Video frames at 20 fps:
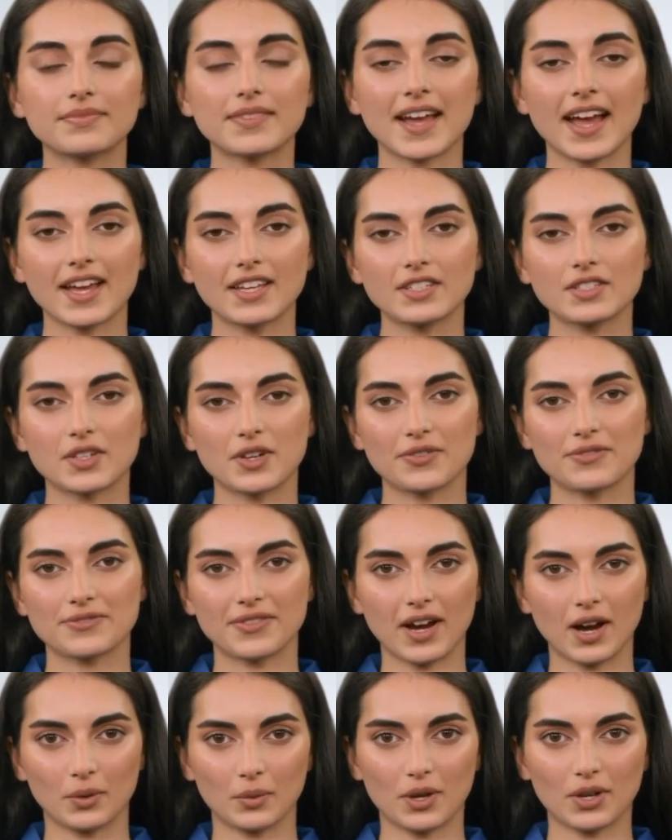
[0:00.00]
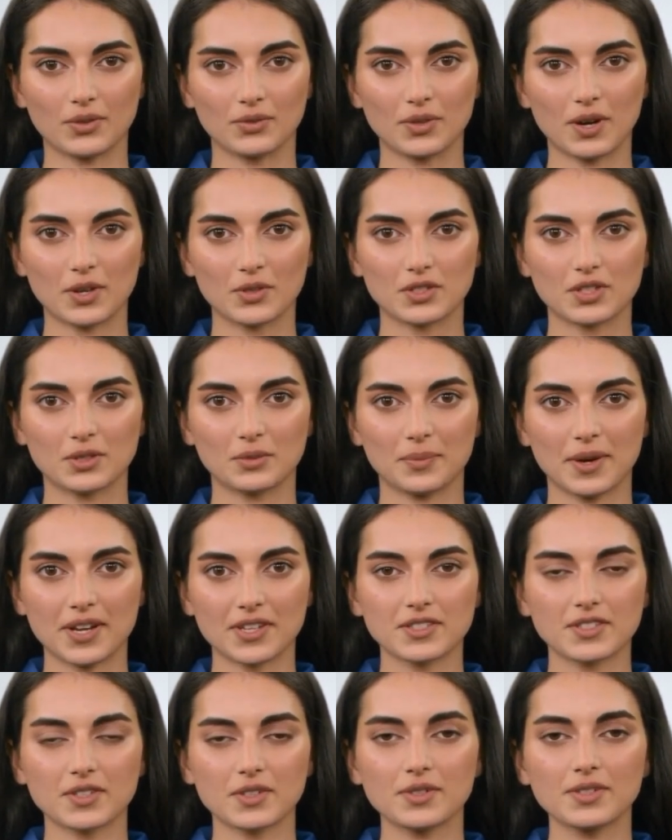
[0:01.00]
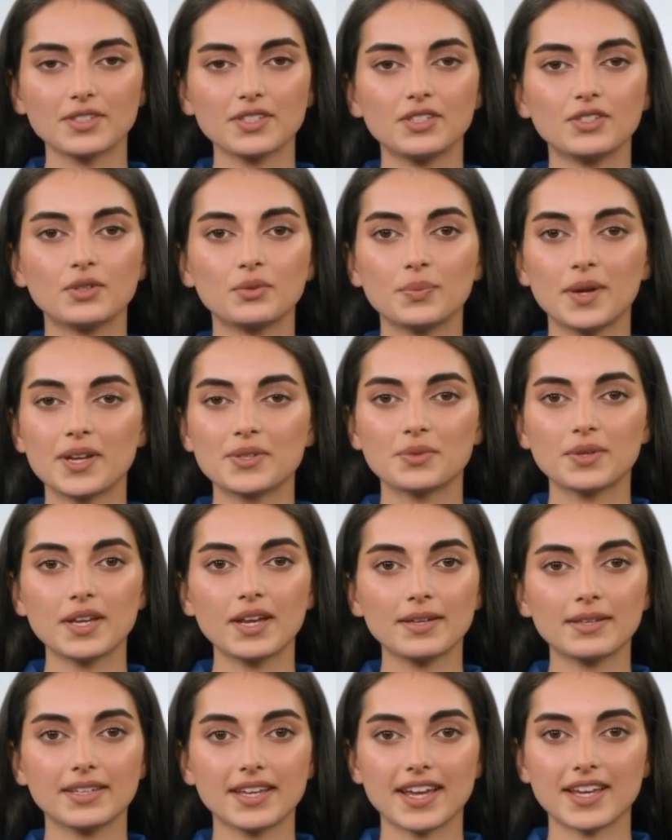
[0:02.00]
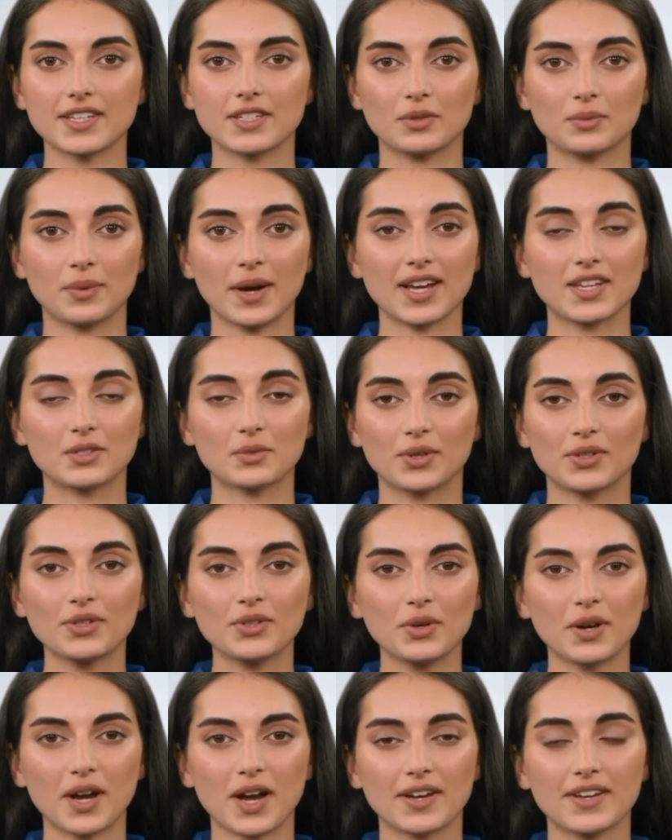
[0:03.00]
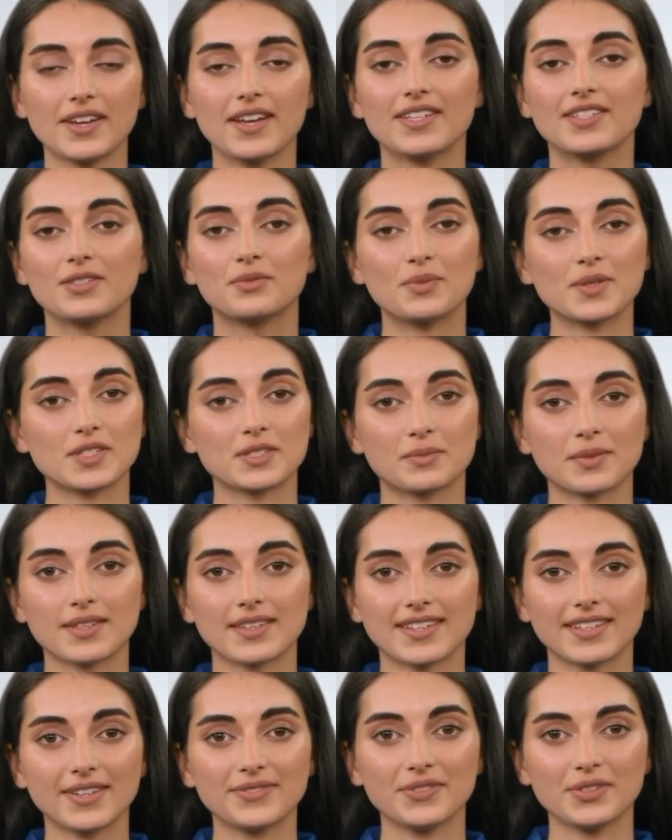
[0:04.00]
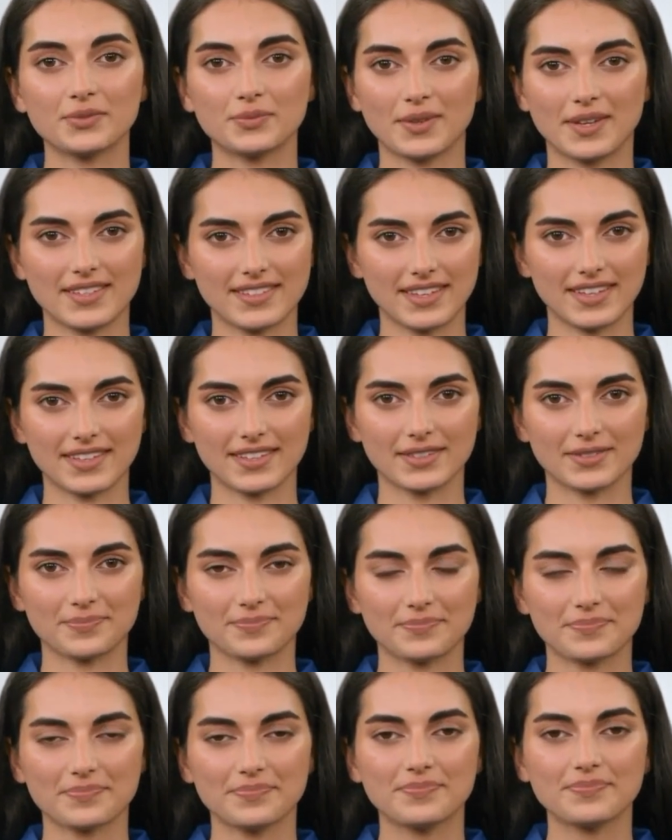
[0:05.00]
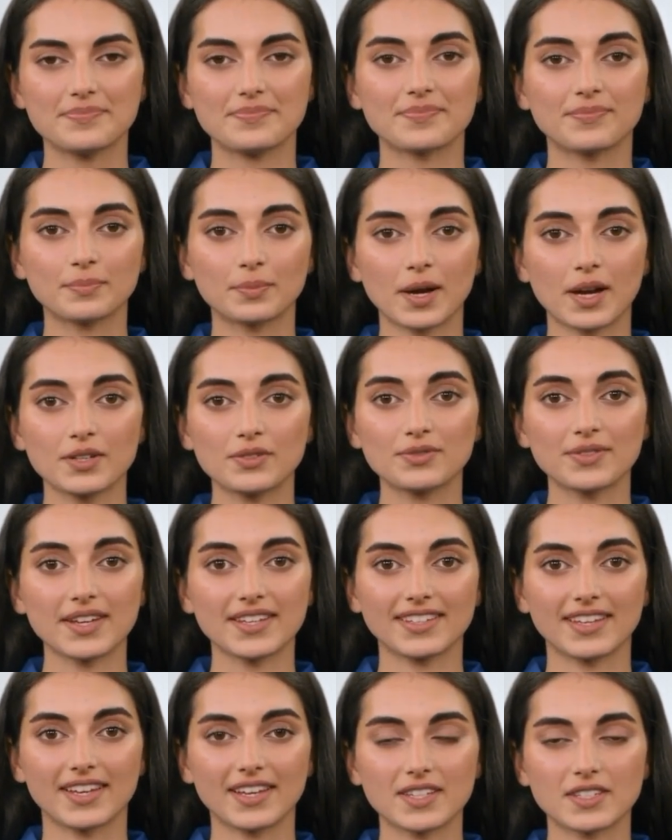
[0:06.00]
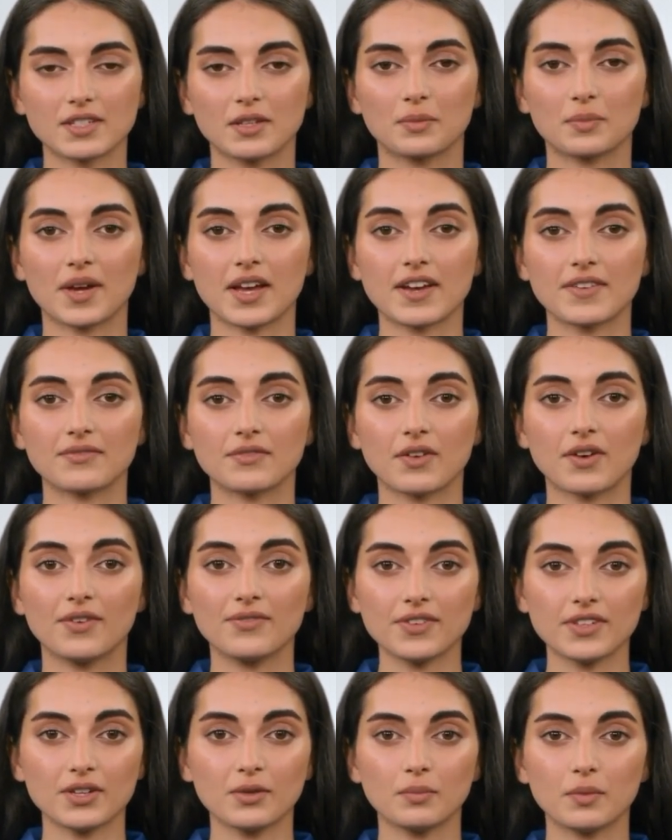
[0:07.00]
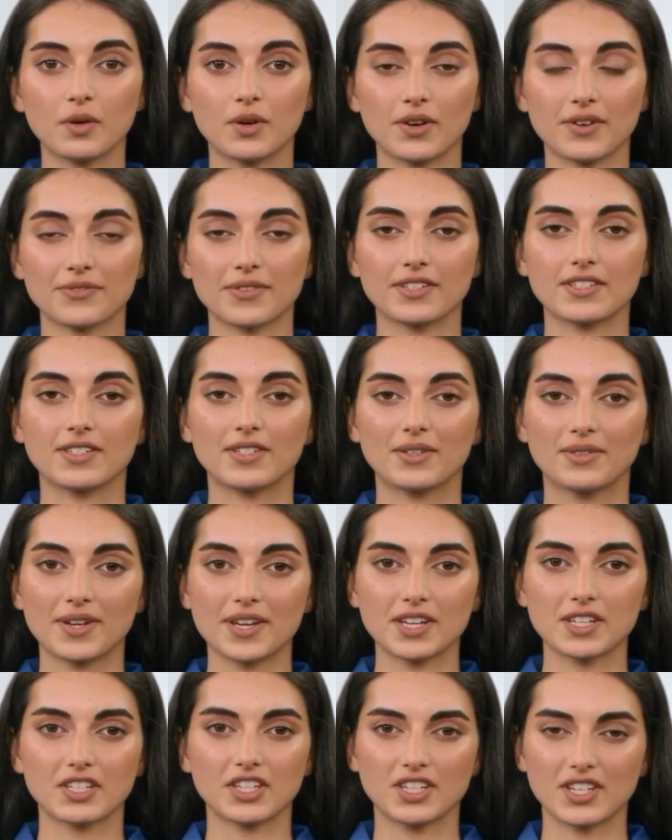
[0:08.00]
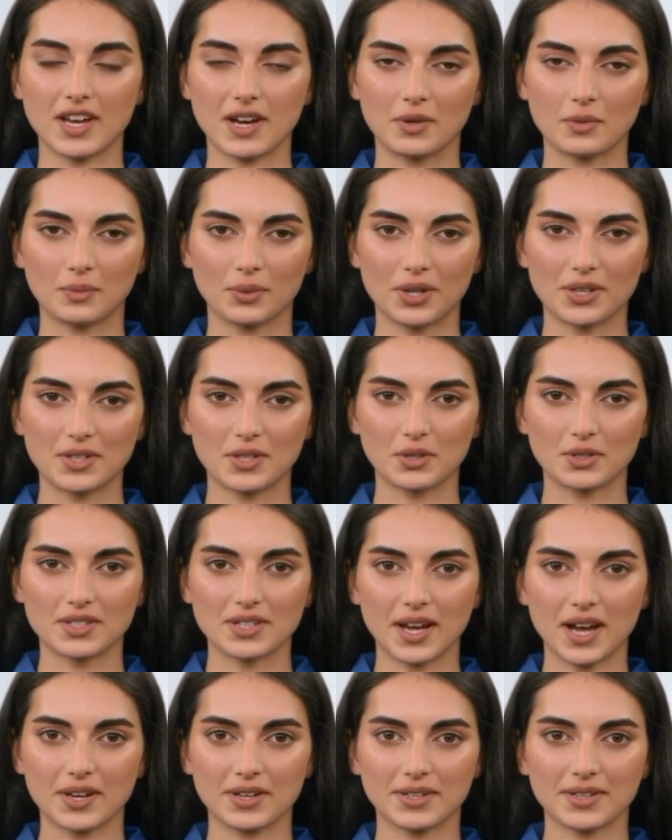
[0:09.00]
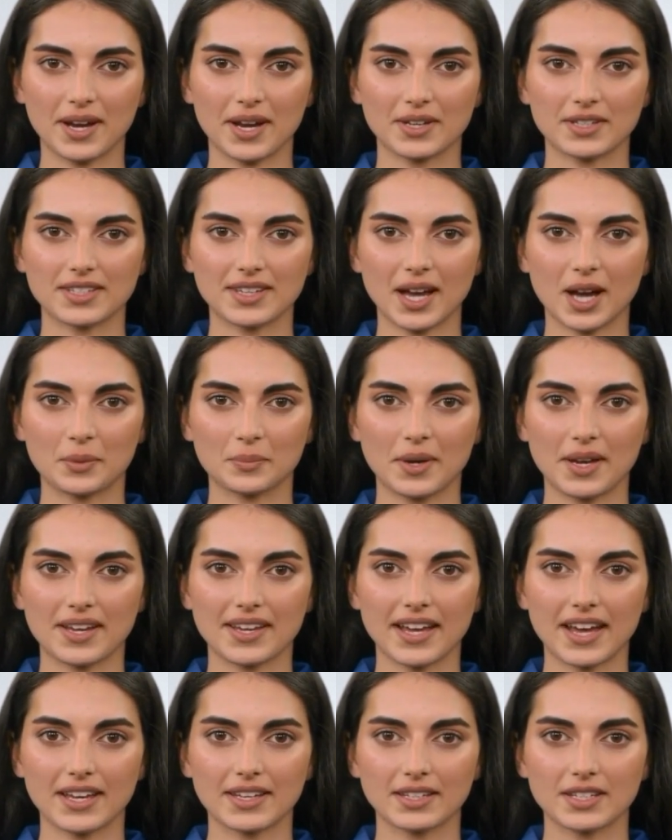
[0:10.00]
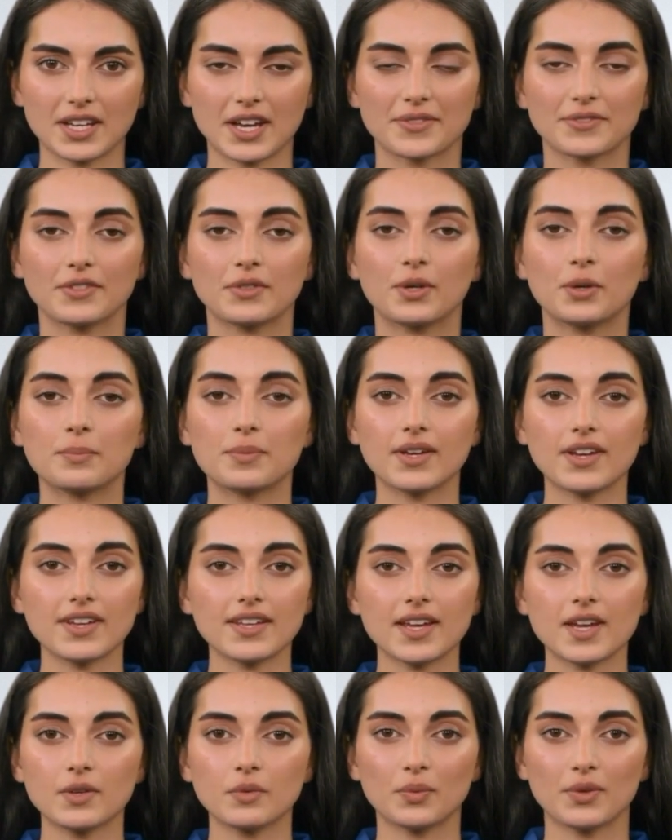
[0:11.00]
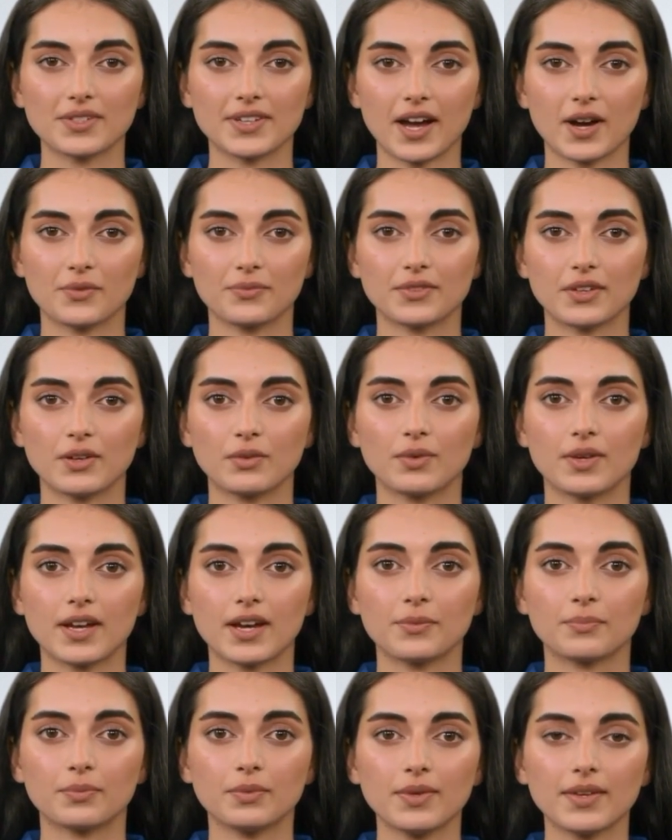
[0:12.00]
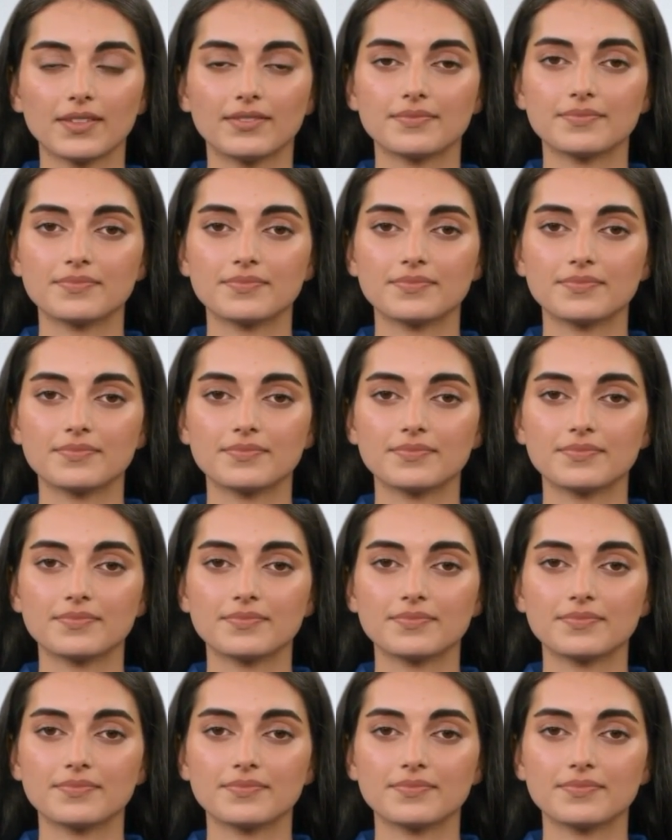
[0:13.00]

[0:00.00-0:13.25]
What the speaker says: As your following grows, you may choose to directly engage less with your audience for specific reasons. One reason is you may evolve into more of a curated show where you talk about a topic and give your opinion without viewer input.